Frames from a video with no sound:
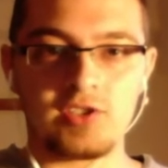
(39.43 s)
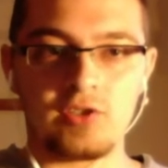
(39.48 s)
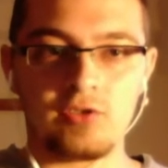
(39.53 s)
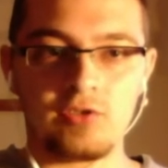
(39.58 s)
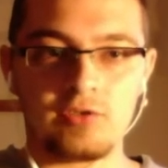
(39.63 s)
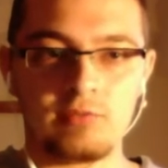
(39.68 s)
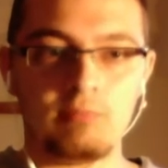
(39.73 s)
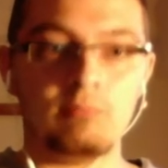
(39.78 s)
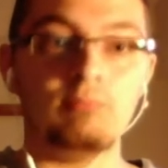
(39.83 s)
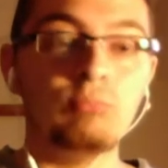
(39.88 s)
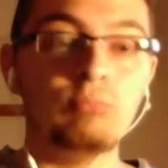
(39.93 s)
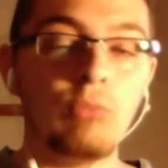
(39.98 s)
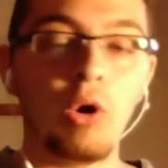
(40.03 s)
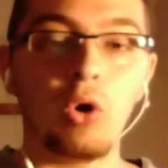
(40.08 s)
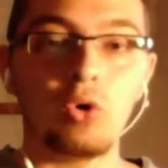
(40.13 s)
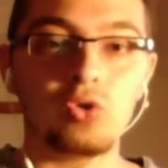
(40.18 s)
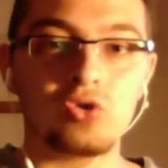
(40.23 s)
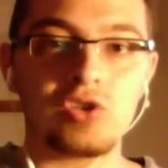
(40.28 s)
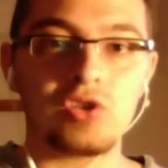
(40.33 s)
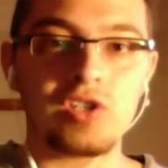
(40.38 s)
mostly
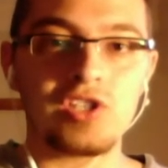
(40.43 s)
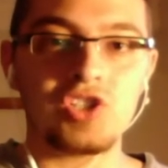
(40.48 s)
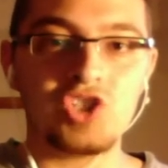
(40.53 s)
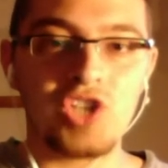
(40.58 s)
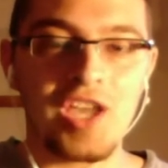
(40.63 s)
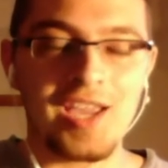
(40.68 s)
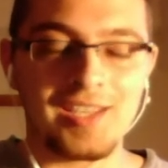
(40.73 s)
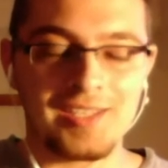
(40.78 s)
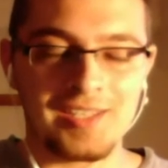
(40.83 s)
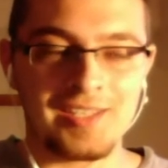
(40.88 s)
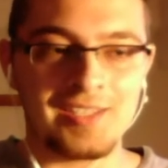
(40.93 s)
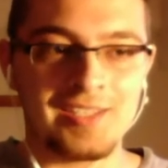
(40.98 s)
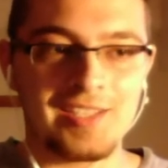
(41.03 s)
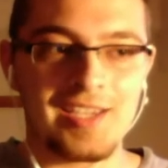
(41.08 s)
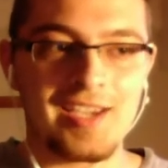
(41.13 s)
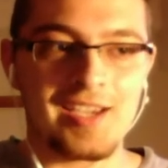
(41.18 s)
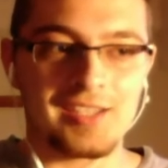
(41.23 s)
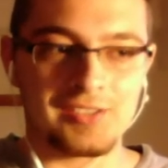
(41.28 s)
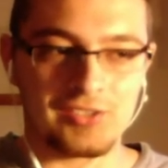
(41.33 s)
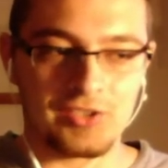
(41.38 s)
Jak and Daxter.